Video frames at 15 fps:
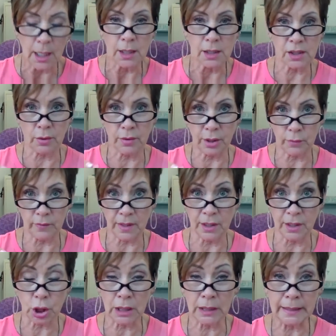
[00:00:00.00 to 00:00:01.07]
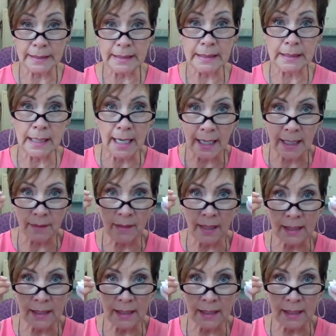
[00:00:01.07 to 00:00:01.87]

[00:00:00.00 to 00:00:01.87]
so they're clean and they